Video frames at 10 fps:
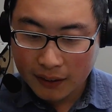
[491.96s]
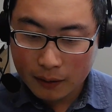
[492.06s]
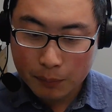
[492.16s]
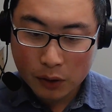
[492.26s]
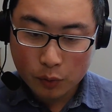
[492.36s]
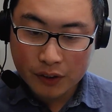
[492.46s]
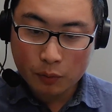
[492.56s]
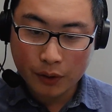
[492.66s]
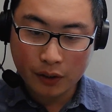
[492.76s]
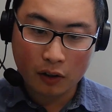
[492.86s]
And by
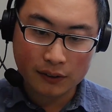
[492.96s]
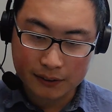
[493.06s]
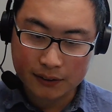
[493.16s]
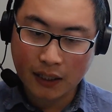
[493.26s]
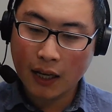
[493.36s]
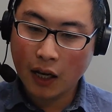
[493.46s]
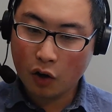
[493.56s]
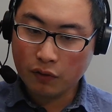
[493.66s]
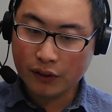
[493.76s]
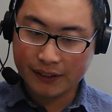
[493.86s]
rendering all this
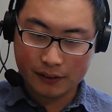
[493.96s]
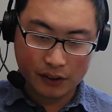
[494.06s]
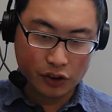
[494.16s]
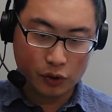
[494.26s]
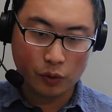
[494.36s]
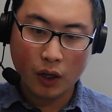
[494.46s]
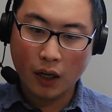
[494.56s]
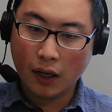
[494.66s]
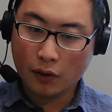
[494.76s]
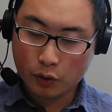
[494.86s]
overlying tissue
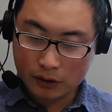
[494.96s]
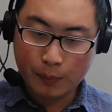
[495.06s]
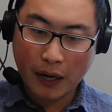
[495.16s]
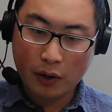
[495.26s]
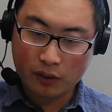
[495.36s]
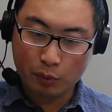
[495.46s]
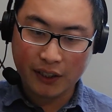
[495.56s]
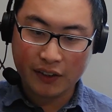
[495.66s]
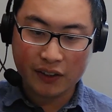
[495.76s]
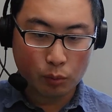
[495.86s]
transparent, we
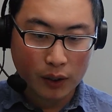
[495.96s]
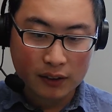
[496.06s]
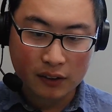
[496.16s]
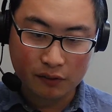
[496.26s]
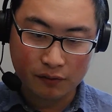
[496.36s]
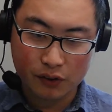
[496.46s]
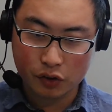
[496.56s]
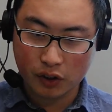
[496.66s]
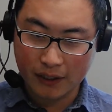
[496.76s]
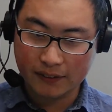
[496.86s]
can directly
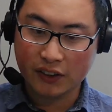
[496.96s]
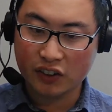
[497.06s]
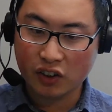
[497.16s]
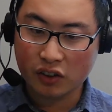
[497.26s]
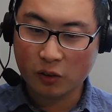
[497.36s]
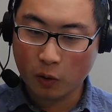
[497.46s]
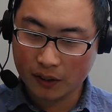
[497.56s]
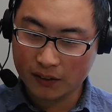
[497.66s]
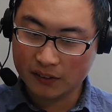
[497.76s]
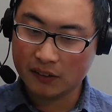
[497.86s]
visualize the internal
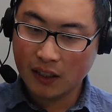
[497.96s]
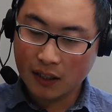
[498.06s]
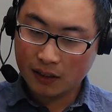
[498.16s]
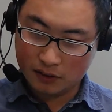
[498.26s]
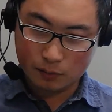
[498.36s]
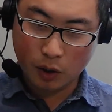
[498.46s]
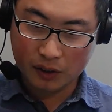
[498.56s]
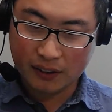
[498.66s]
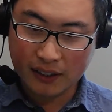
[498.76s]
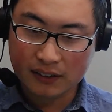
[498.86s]
organs,
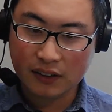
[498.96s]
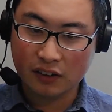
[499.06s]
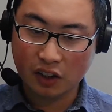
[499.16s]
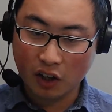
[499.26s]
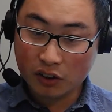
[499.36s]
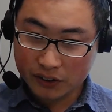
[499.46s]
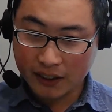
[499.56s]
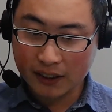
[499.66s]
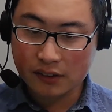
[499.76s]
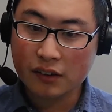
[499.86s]
small intestine, large
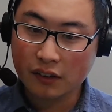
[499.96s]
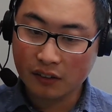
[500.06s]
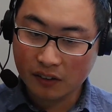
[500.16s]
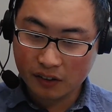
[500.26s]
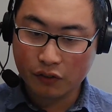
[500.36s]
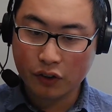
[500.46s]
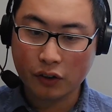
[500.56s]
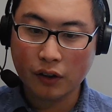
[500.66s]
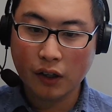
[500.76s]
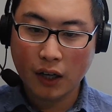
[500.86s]
intestine, liver,